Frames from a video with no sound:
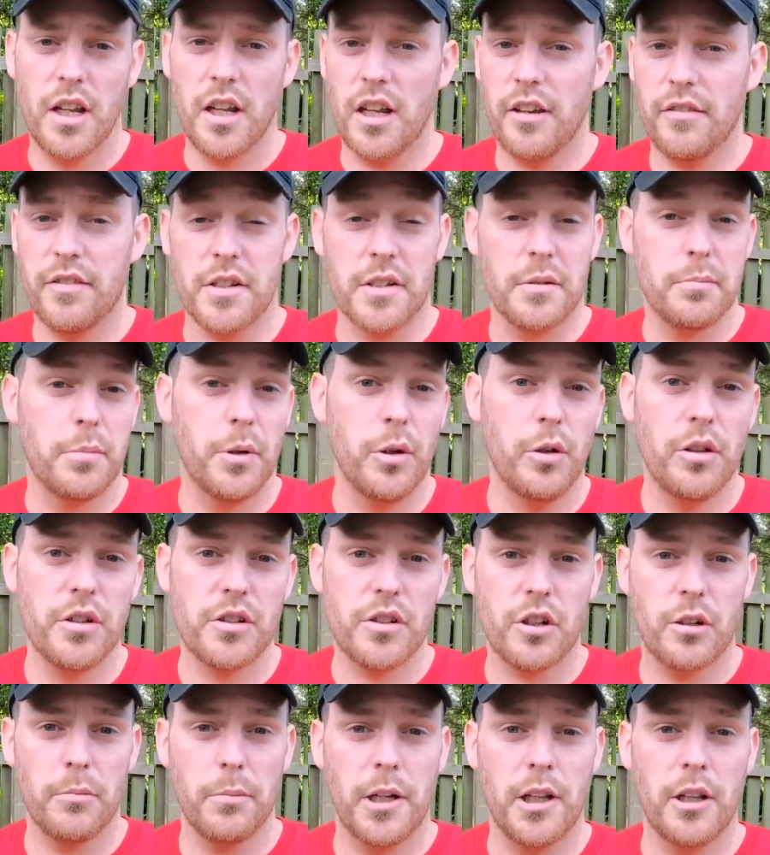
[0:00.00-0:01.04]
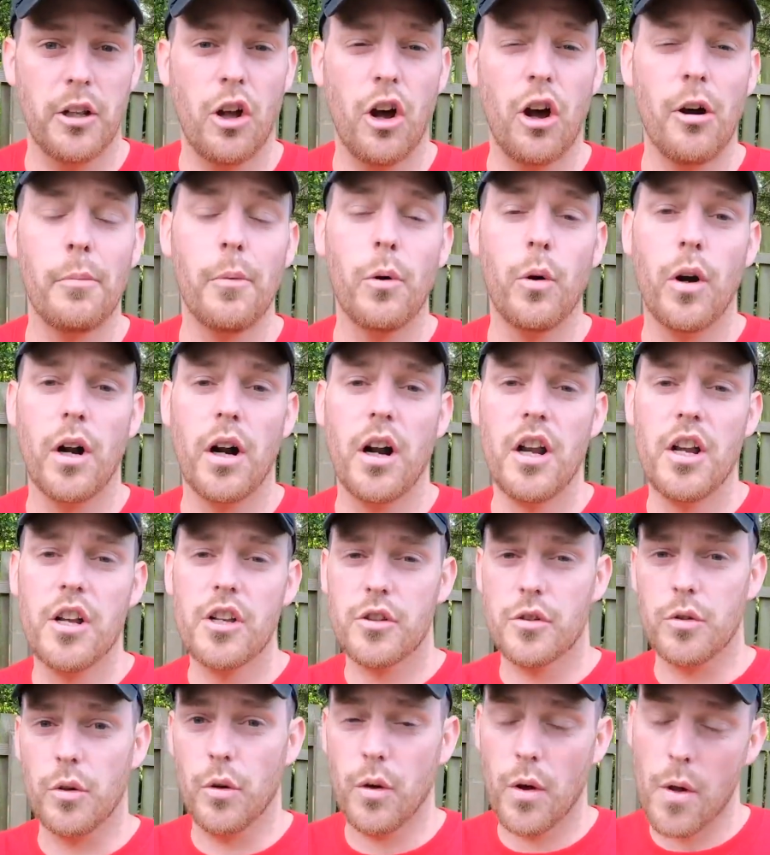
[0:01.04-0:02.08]
If it's a bull, it's going to be a lot more.
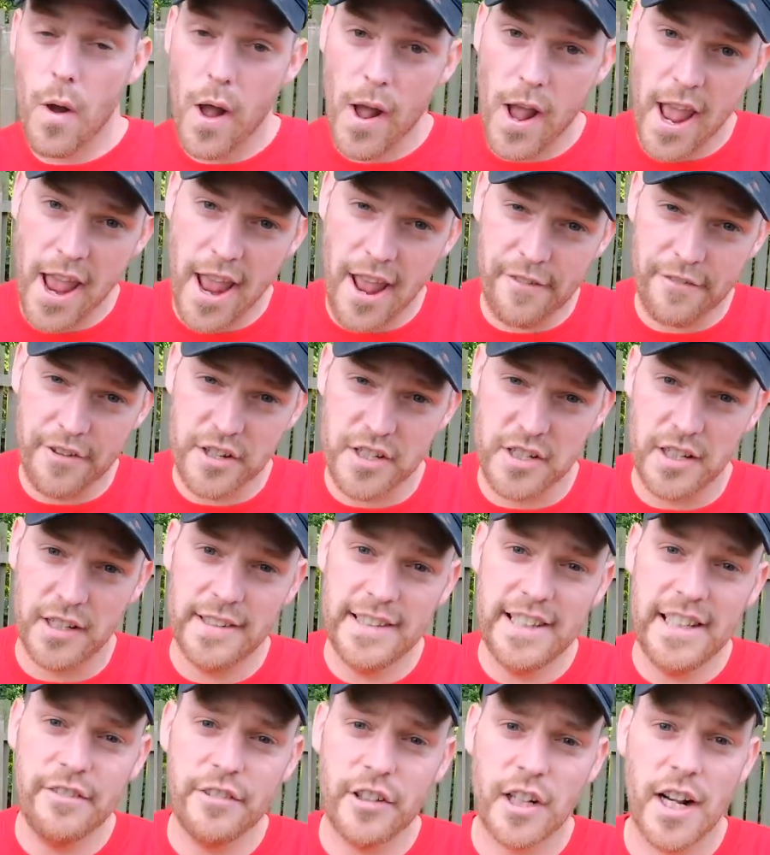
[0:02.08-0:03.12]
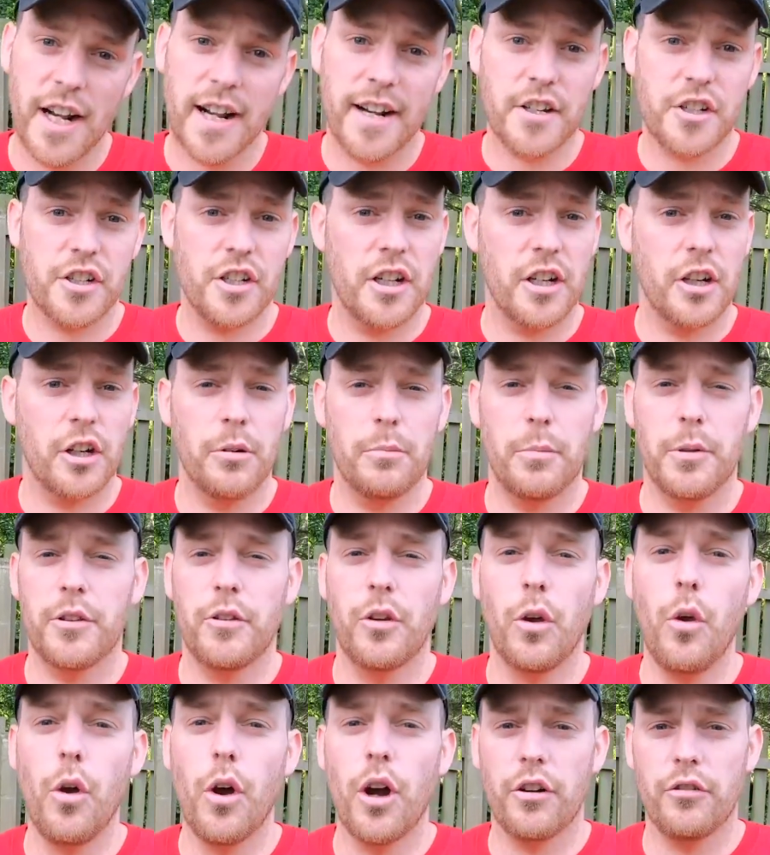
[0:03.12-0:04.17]
So if there's a lever action, it could be
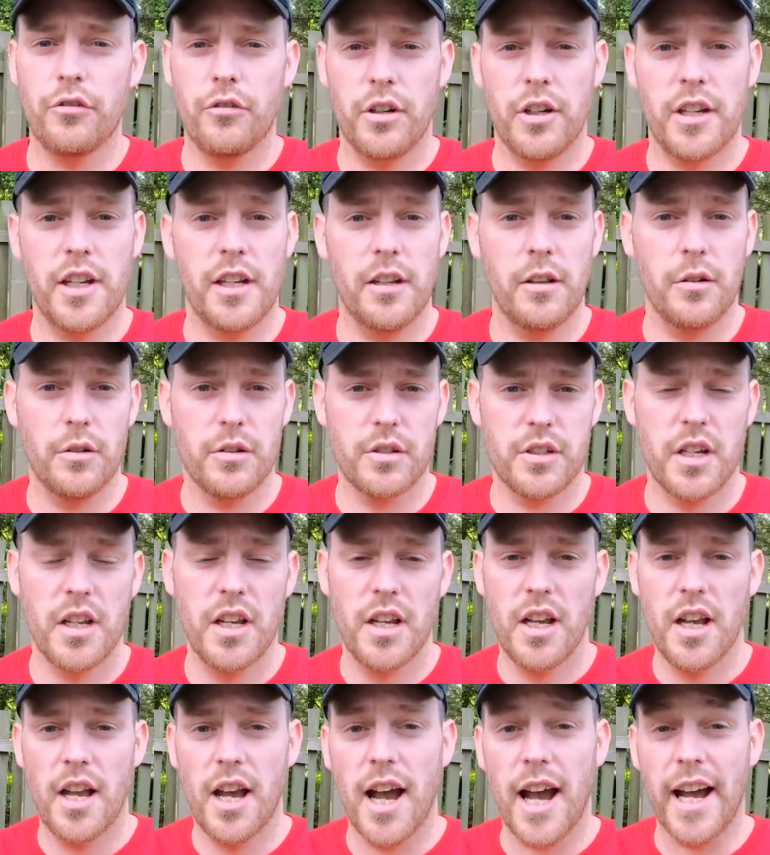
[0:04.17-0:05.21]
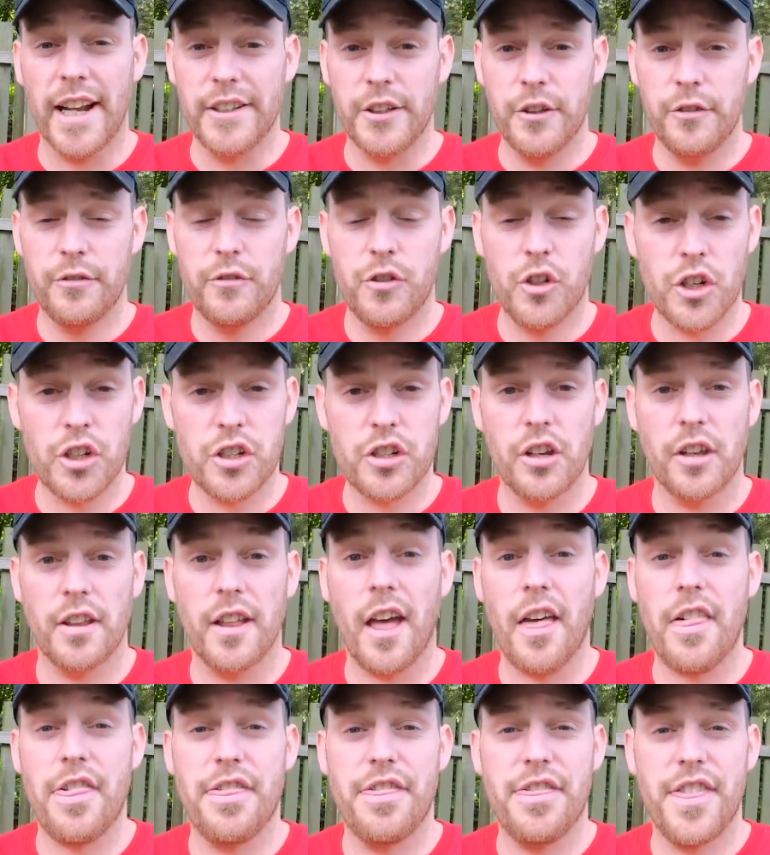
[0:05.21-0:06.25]
200 kilos, and you've just got
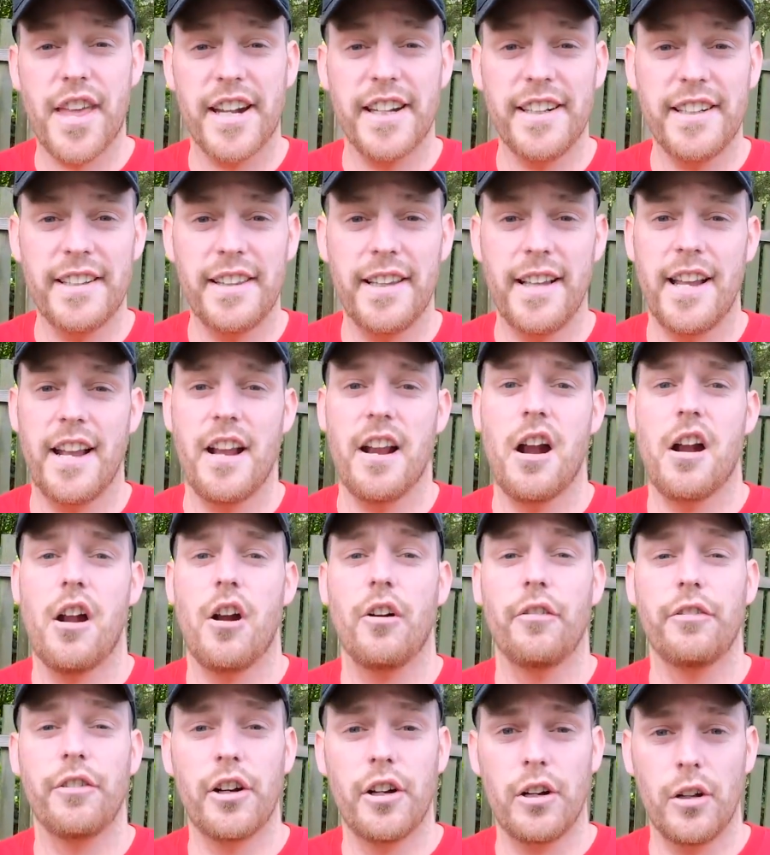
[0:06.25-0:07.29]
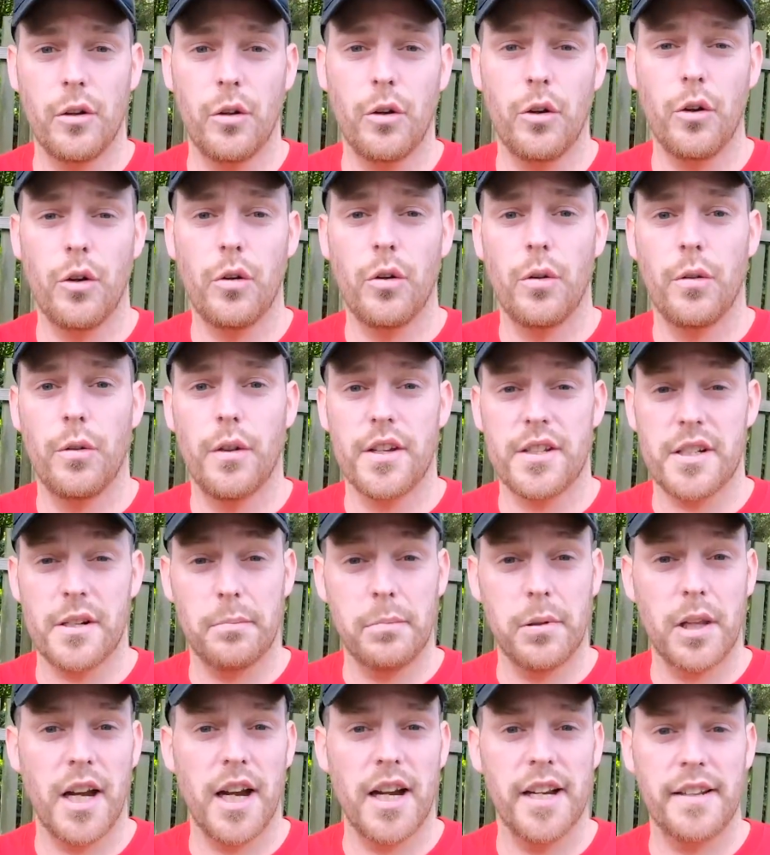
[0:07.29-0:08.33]
that thin layer of glue that's
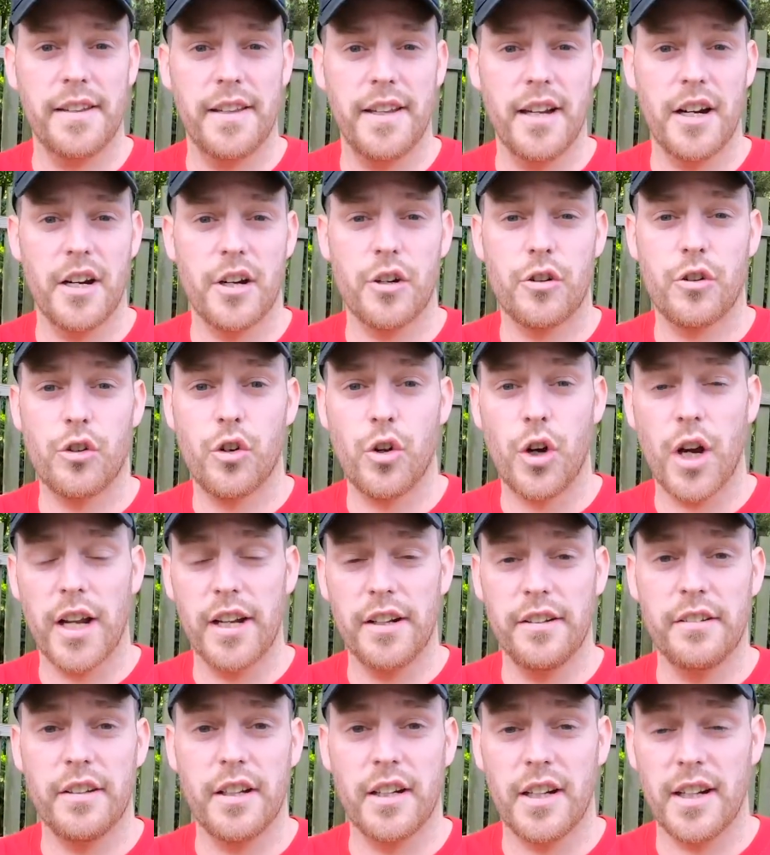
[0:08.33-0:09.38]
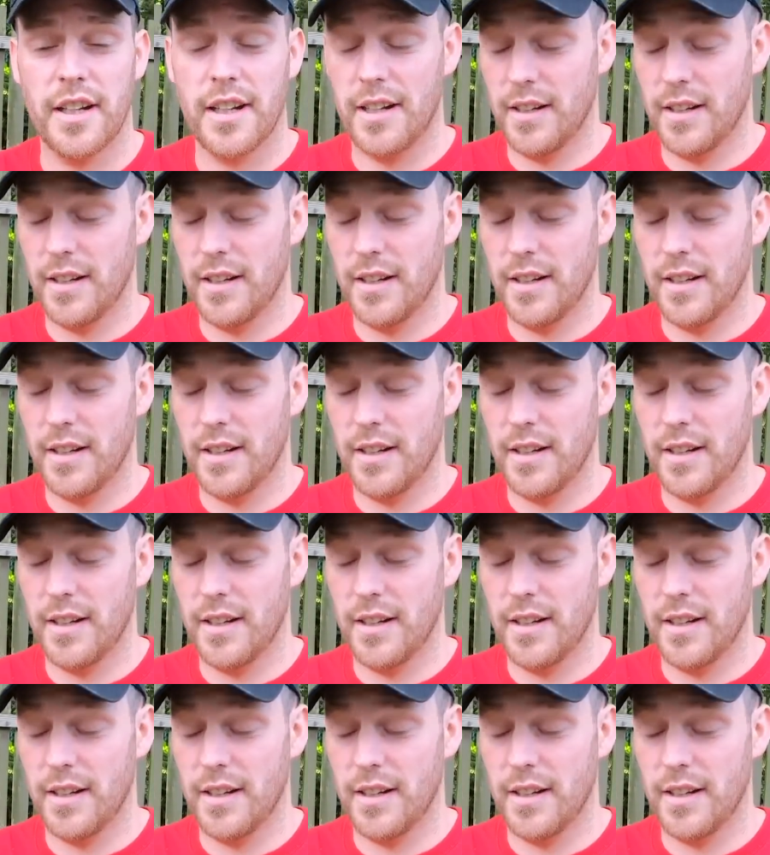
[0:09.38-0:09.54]
applied there trying to